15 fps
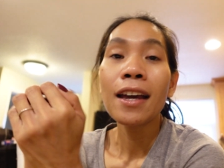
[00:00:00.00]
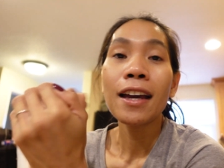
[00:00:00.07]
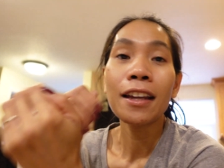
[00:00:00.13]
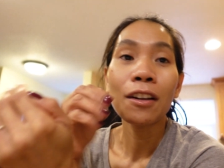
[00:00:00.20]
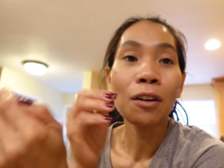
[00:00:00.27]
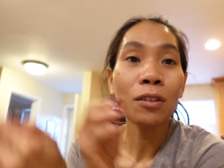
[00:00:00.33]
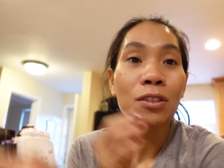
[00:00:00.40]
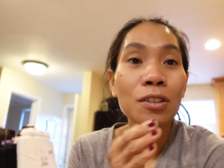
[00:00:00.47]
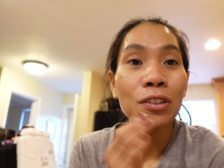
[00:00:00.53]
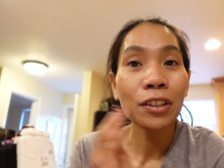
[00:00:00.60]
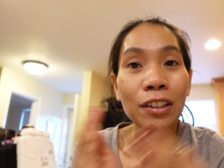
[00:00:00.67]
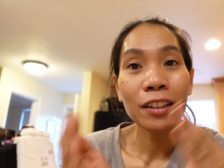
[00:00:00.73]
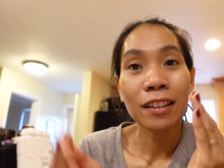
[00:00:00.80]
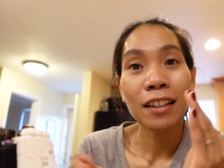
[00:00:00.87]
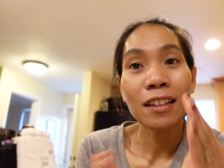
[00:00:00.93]
and also
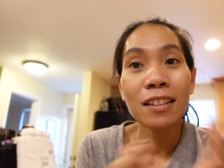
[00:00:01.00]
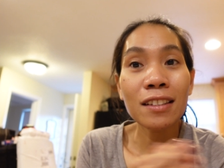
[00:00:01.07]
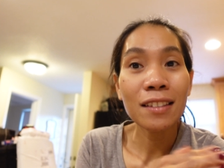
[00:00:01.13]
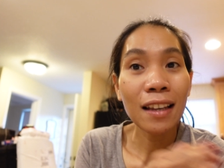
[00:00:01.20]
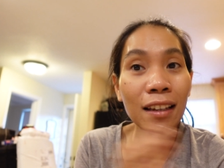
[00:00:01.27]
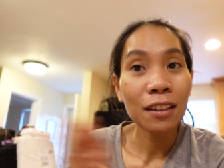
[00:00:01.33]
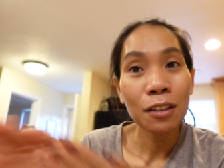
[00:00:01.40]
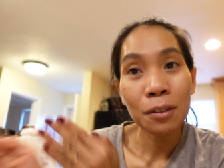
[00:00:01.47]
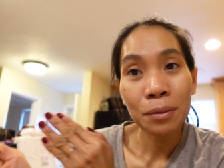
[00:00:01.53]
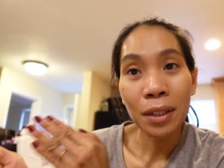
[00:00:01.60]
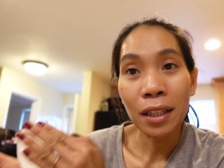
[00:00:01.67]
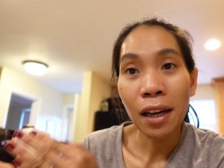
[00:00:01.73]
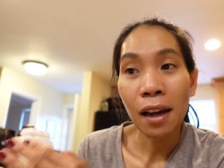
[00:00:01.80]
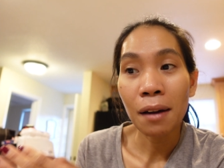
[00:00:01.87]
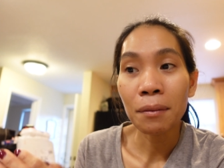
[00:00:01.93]
on the side of the
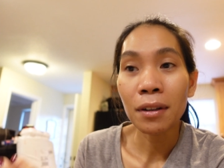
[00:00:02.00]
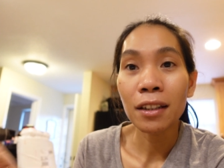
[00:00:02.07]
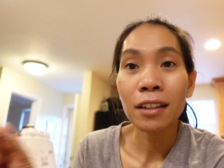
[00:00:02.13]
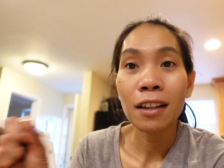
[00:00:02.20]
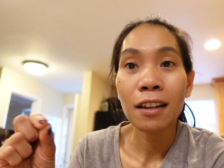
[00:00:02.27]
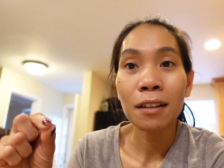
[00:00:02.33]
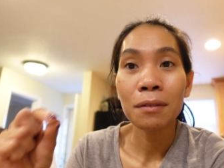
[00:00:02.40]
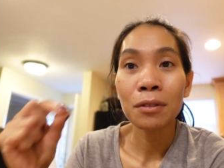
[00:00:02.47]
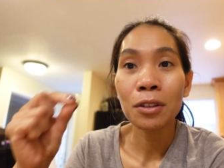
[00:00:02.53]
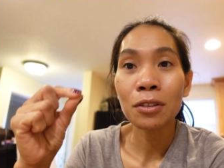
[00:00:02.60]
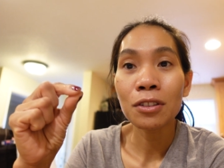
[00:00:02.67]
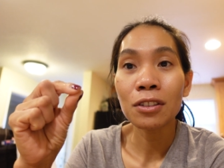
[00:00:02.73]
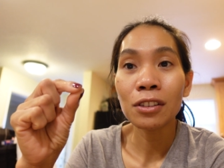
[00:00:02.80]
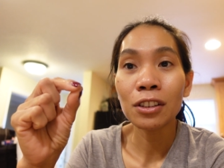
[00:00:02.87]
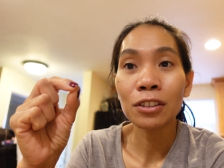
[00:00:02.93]
camera they have
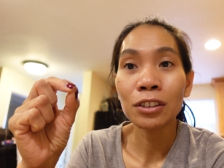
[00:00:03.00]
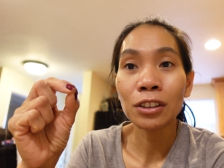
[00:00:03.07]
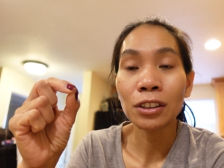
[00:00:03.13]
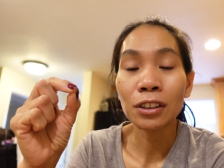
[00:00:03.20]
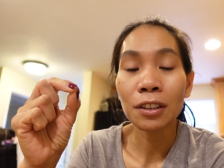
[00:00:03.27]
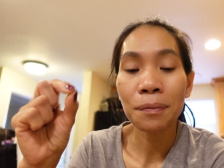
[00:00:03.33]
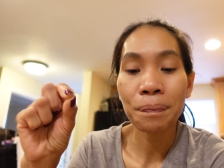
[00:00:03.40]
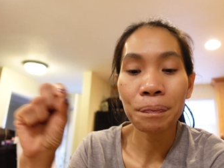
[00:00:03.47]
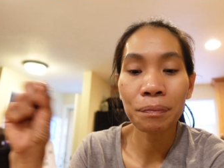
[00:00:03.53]
those little